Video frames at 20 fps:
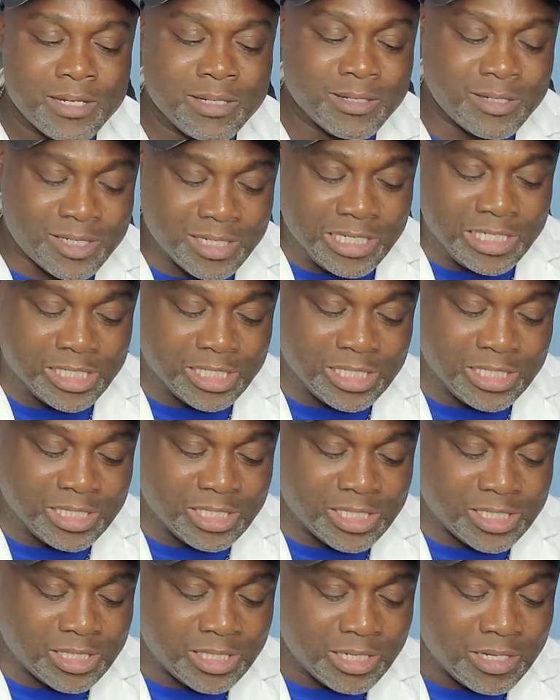This
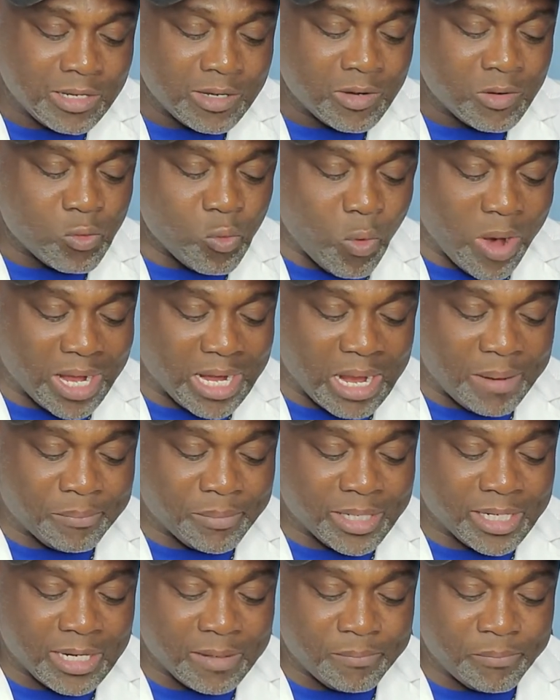is what I'm
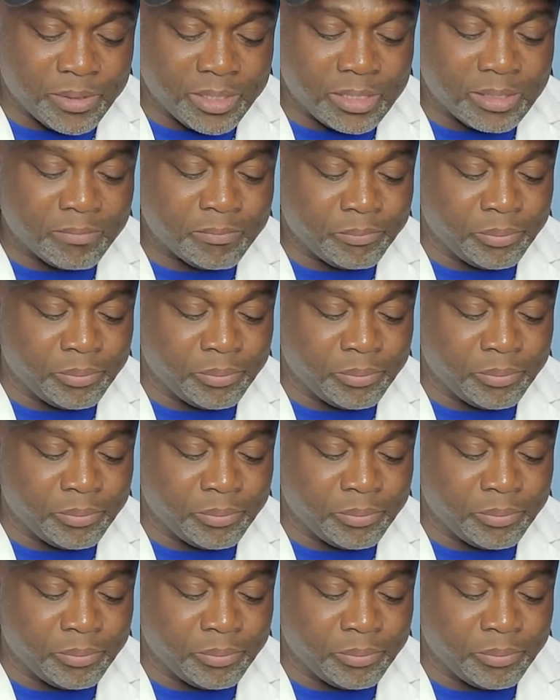gonna be.